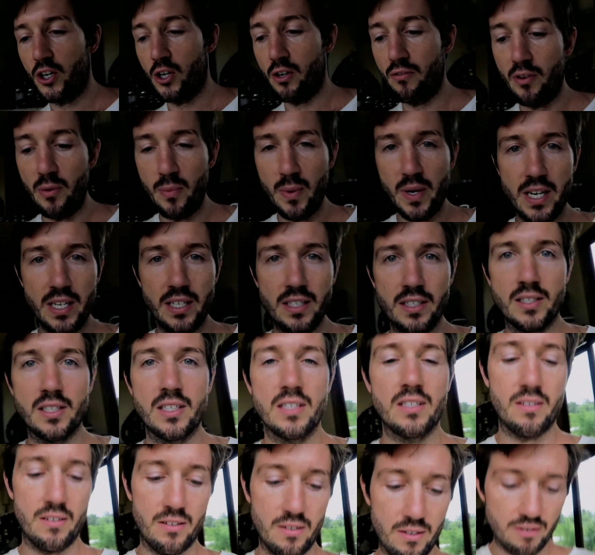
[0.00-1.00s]
coffee
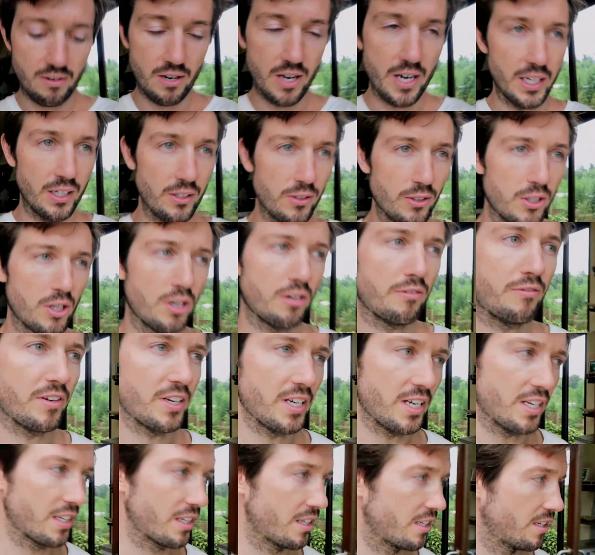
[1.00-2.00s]
beans growing, or
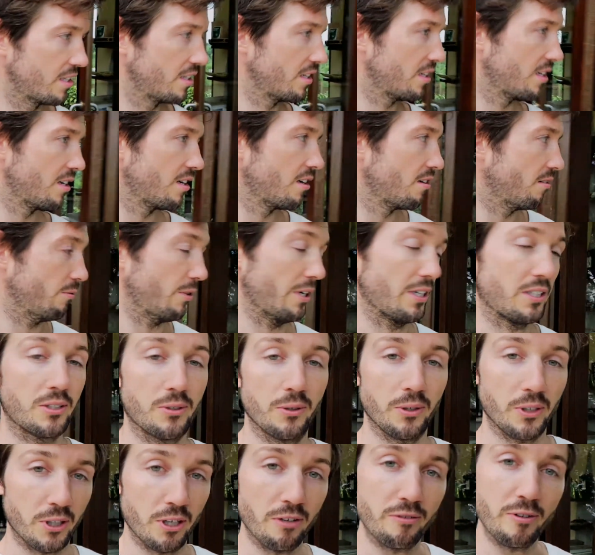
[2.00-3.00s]
coffee, well, it's
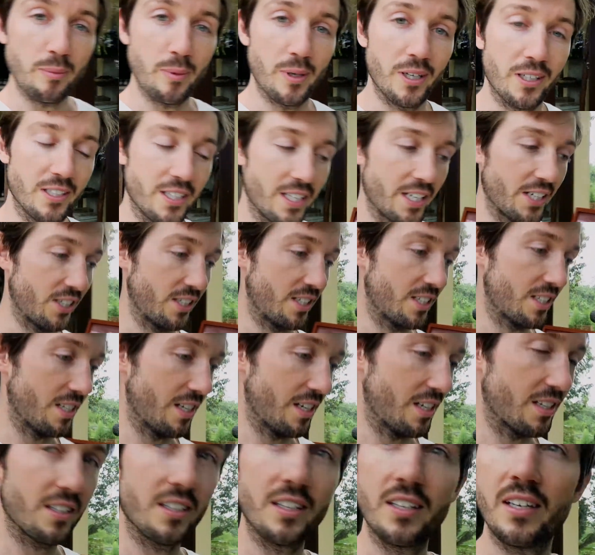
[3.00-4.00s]
called coffee plantation, isn't
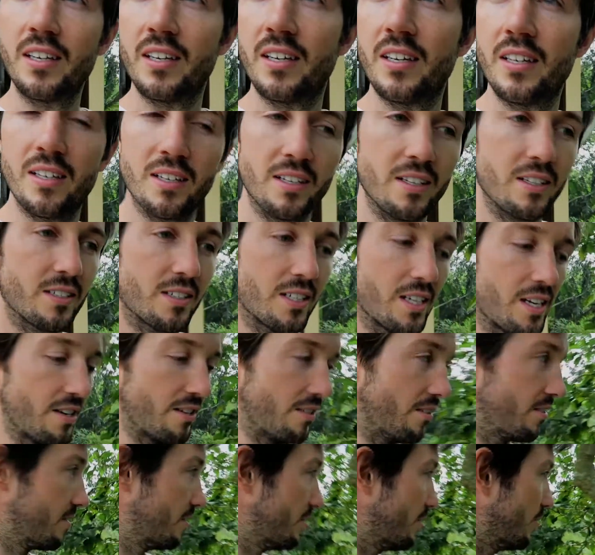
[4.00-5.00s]
it? So
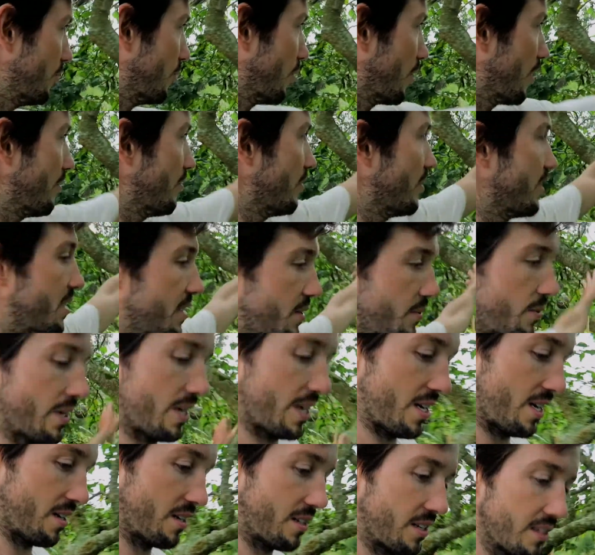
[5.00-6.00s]
all over this
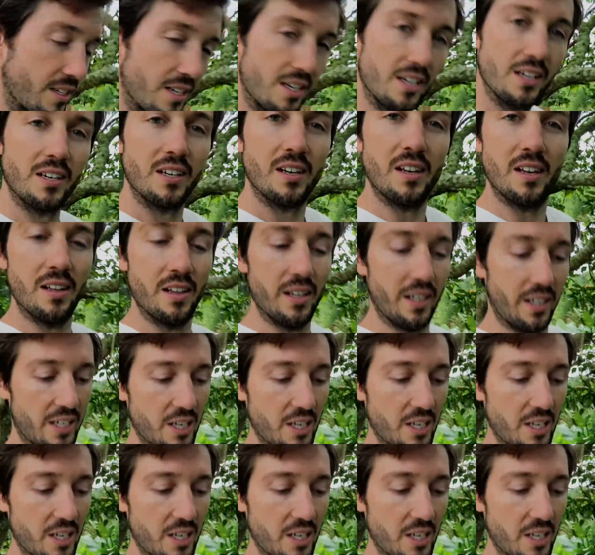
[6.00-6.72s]
way they're